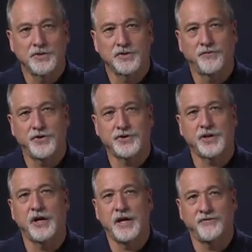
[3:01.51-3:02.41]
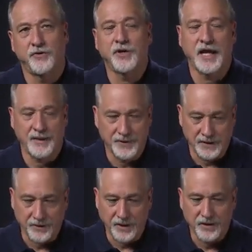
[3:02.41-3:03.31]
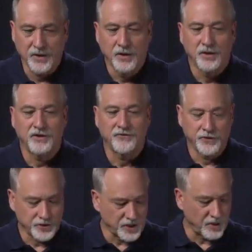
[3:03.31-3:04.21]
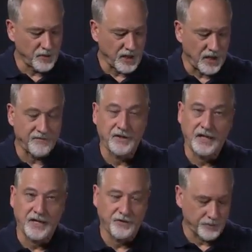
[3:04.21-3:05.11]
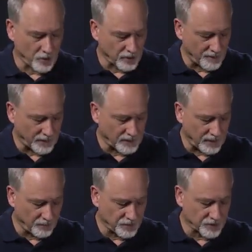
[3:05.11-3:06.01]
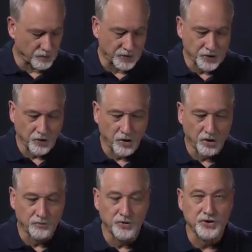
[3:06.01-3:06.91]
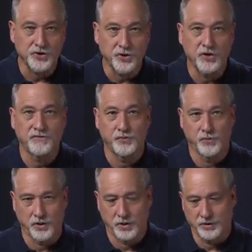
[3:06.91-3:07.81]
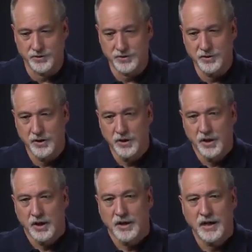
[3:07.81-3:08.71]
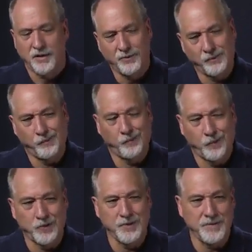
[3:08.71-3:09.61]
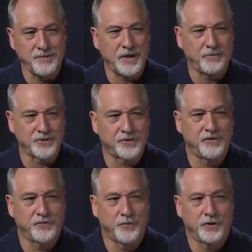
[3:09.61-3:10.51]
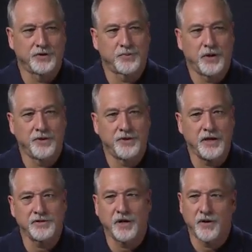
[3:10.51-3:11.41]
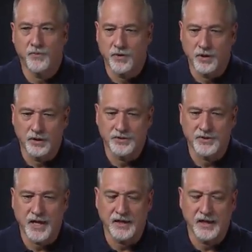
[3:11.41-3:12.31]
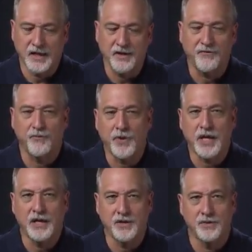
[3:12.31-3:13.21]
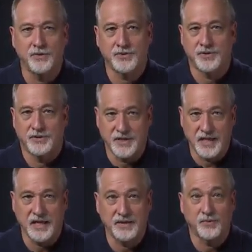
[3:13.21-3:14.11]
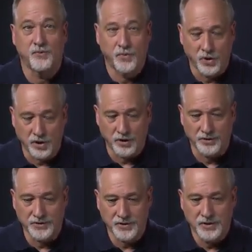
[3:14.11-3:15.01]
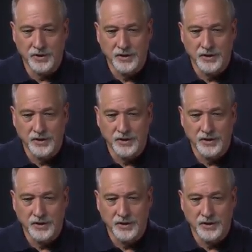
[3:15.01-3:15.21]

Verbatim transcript: So if we start at vocabulary, the first thing we have in every programming language is what's called reserved words. Now, what do we mean by reserved words? Well, these are words that if we use these words,